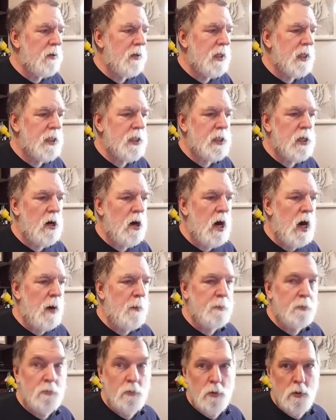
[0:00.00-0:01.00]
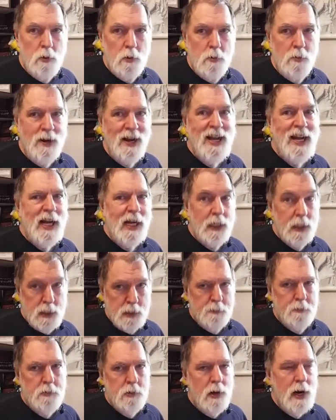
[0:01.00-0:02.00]
this top row and
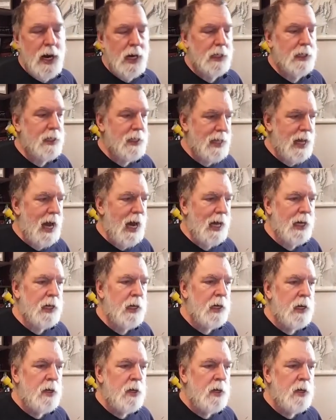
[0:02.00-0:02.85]
subtract that.